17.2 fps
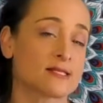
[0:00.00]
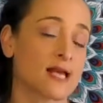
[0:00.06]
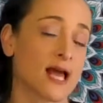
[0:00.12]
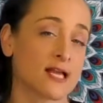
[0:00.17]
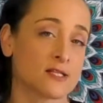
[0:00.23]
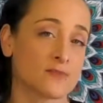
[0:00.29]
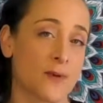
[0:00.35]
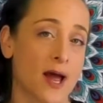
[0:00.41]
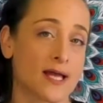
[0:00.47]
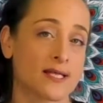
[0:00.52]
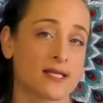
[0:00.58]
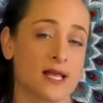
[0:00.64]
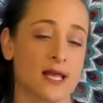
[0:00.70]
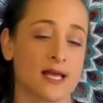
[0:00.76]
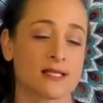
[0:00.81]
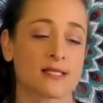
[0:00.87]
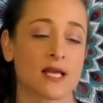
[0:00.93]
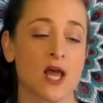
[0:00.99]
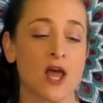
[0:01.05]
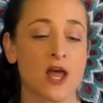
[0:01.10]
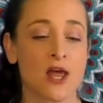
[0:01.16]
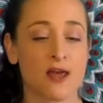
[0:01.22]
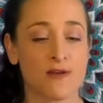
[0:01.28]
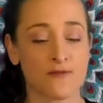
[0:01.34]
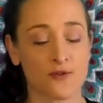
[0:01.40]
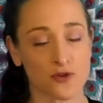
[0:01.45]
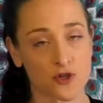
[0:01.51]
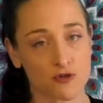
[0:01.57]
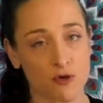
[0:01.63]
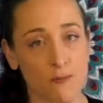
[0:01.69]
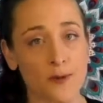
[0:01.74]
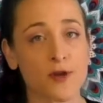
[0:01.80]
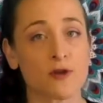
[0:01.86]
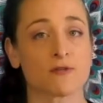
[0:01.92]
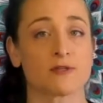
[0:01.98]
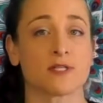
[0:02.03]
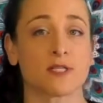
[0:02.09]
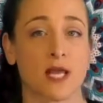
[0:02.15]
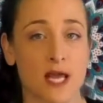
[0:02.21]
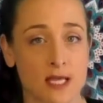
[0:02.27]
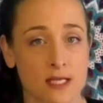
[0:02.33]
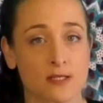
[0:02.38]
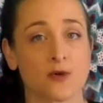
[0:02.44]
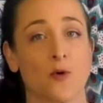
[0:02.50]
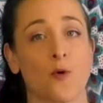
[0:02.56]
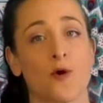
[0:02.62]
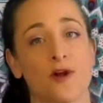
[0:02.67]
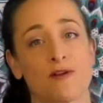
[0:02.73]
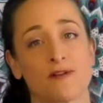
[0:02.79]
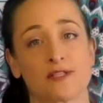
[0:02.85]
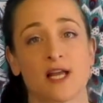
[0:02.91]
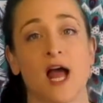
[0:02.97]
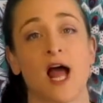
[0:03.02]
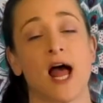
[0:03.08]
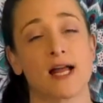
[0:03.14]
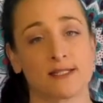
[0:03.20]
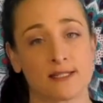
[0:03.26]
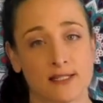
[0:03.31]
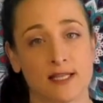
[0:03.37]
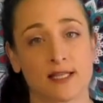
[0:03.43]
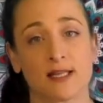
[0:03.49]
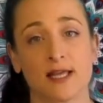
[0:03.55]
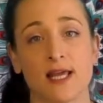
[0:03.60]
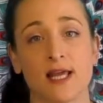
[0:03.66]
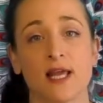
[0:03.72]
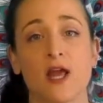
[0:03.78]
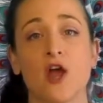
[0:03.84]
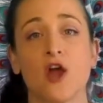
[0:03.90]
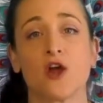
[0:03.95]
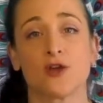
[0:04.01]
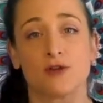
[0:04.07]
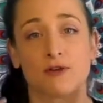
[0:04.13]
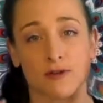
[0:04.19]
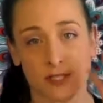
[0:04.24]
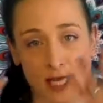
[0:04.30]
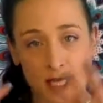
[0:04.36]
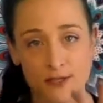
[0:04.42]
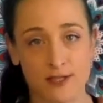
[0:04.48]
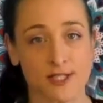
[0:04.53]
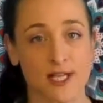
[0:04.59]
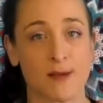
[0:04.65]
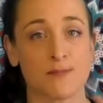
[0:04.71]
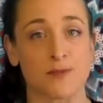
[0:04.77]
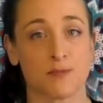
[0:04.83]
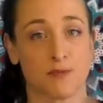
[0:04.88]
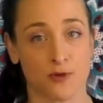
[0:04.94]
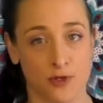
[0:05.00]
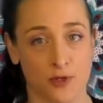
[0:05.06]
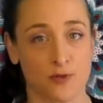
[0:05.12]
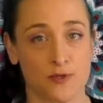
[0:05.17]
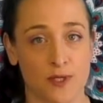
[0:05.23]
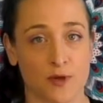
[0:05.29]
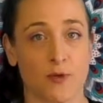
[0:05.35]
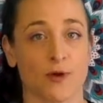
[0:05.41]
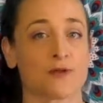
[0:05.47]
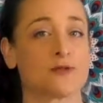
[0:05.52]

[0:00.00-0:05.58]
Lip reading: science behind it is if you're stripping your skin oils constantly, your skin just keeps producing oil.